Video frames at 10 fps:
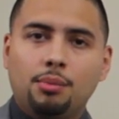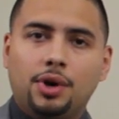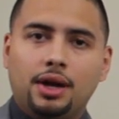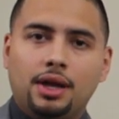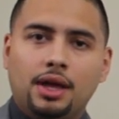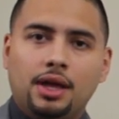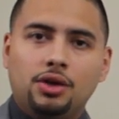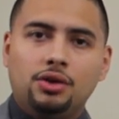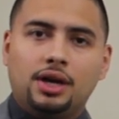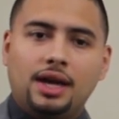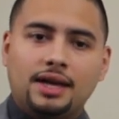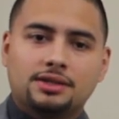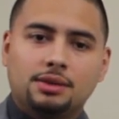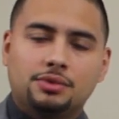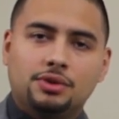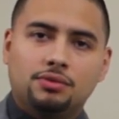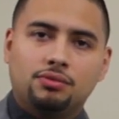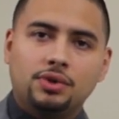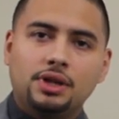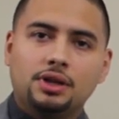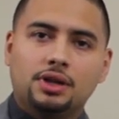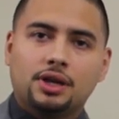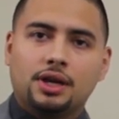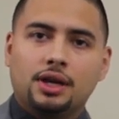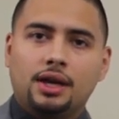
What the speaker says: but you can ask them to relook